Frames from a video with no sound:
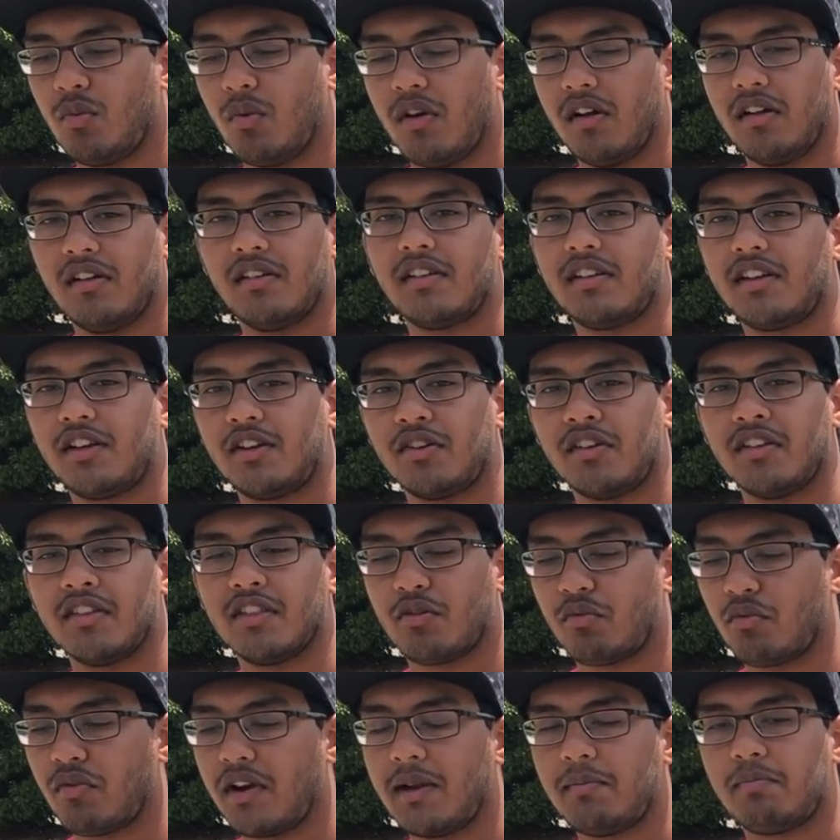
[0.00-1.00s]
Well, you're in
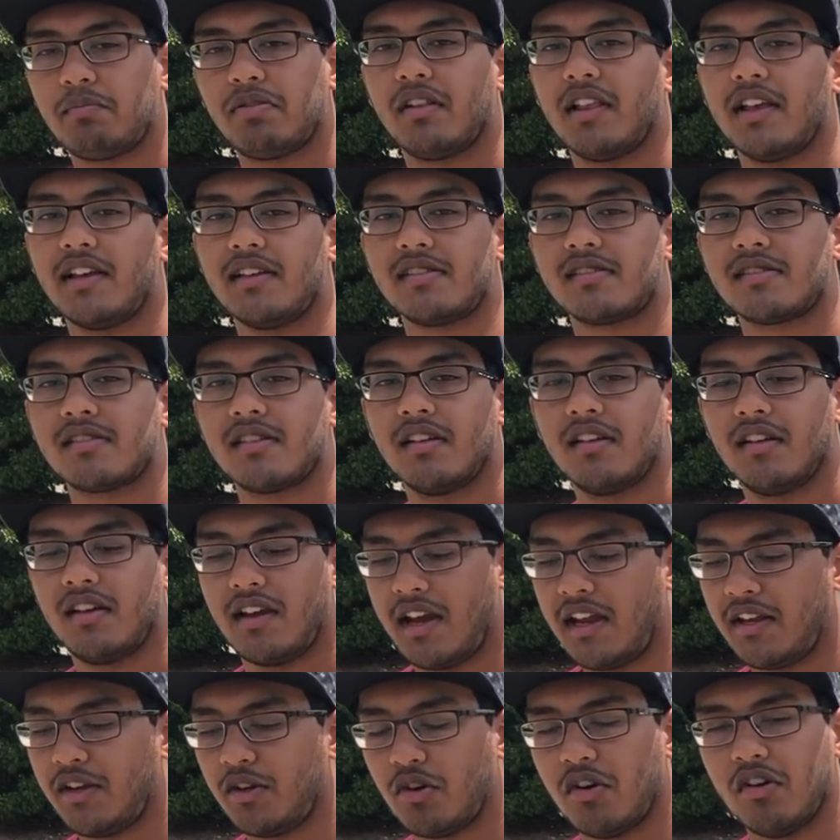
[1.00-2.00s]
the right place.
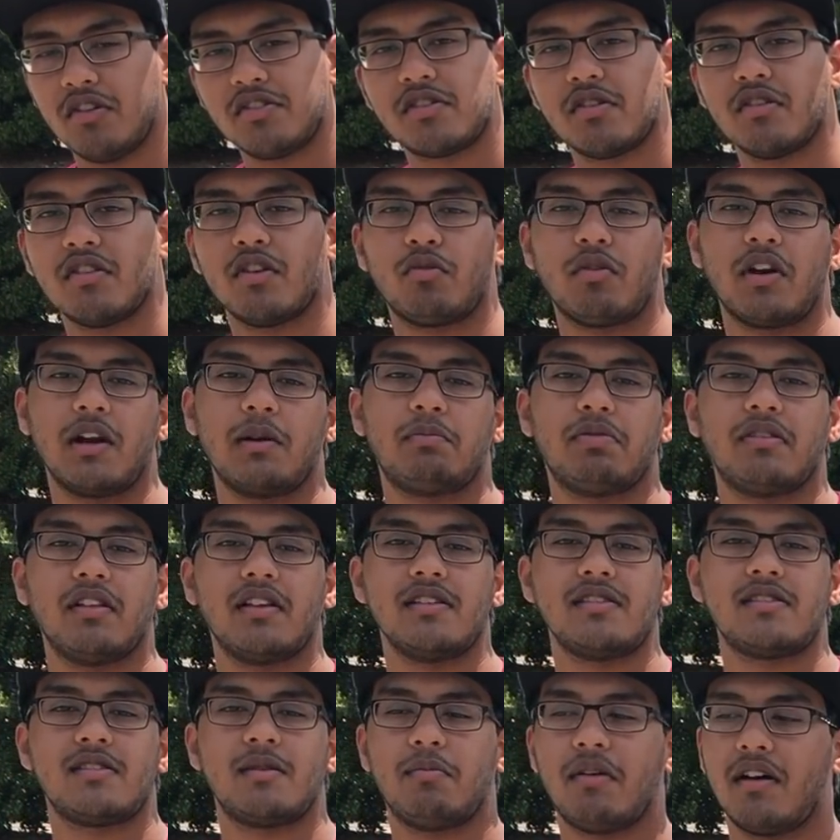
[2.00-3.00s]
And you're also in the right
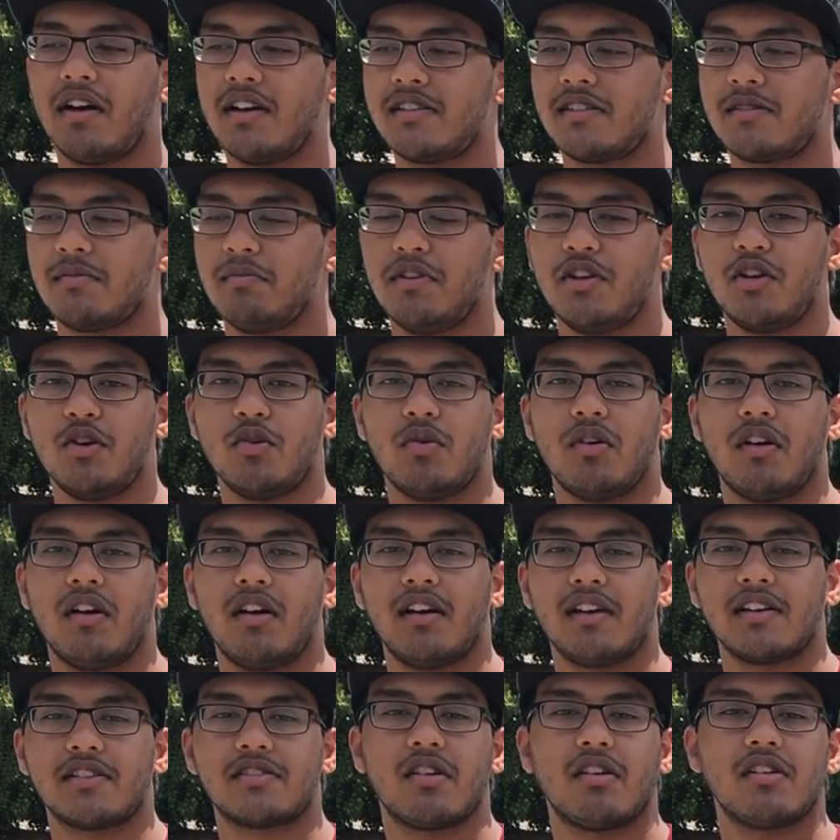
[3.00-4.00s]
place to buy some new
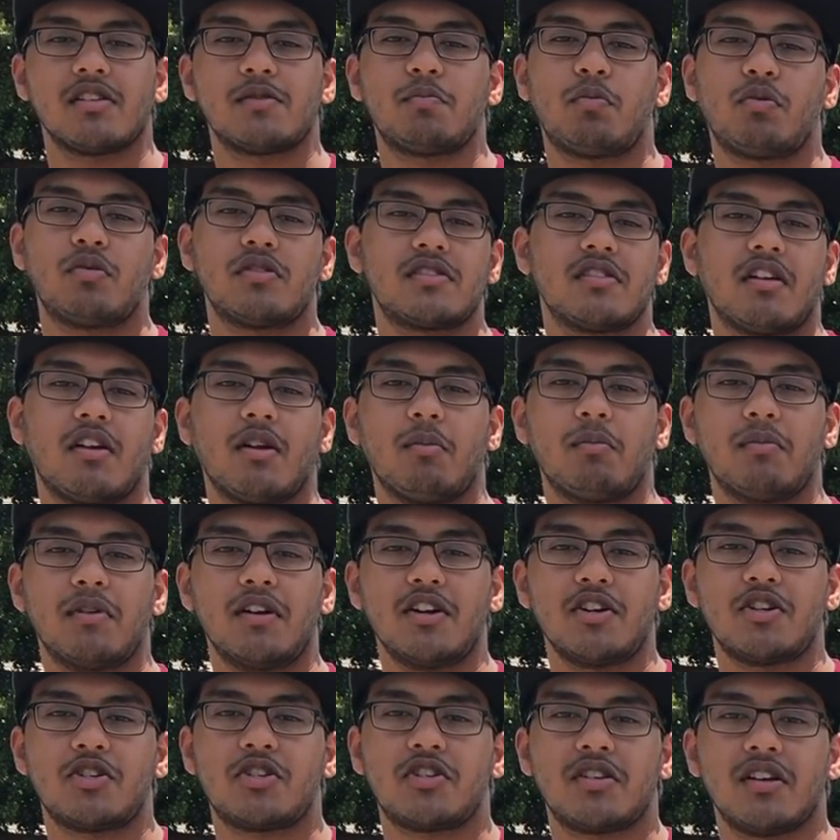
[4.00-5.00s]
XAVIER'S Auto
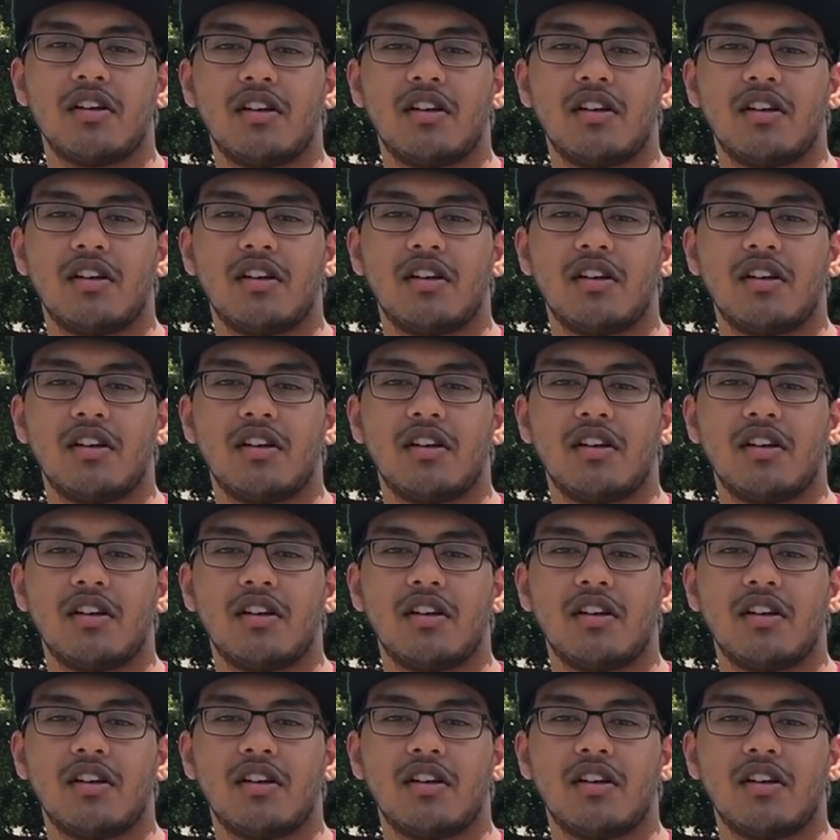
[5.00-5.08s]
merch.